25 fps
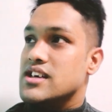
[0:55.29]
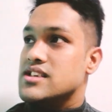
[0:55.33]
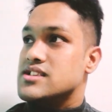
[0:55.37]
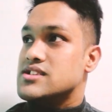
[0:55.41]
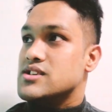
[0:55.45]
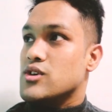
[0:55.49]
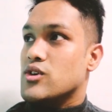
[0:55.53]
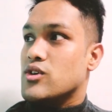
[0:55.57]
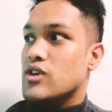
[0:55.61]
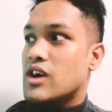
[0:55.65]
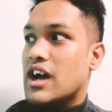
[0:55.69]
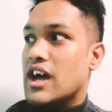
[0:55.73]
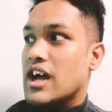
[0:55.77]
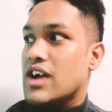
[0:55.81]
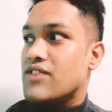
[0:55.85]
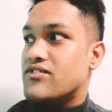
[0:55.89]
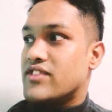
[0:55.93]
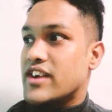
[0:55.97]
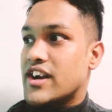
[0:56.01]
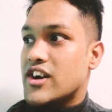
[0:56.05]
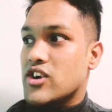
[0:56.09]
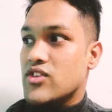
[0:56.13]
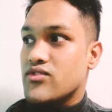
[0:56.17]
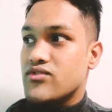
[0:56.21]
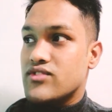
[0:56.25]
So I have
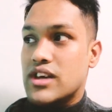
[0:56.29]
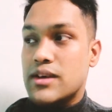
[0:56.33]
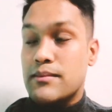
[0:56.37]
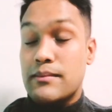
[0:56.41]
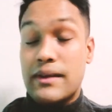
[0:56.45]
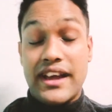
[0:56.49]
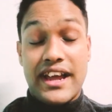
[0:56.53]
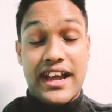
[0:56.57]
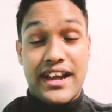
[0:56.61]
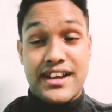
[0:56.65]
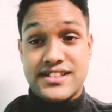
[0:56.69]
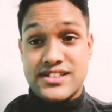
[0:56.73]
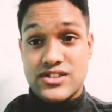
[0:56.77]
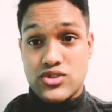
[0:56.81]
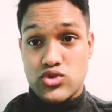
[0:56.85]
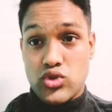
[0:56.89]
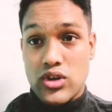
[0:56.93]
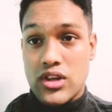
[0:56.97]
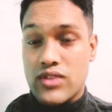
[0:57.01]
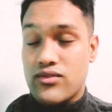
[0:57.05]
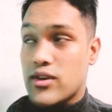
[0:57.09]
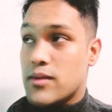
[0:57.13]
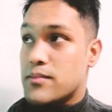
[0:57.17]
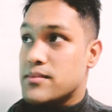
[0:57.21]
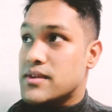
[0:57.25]
10 of them. I had
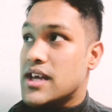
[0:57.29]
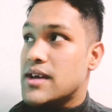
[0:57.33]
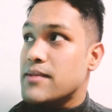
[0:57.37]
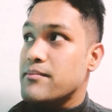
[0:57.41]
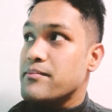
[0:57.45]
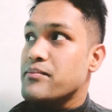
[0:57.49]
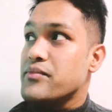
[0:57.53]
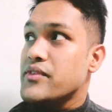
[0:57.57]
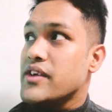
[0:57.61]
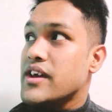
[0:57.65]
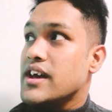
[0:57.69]
12 of them.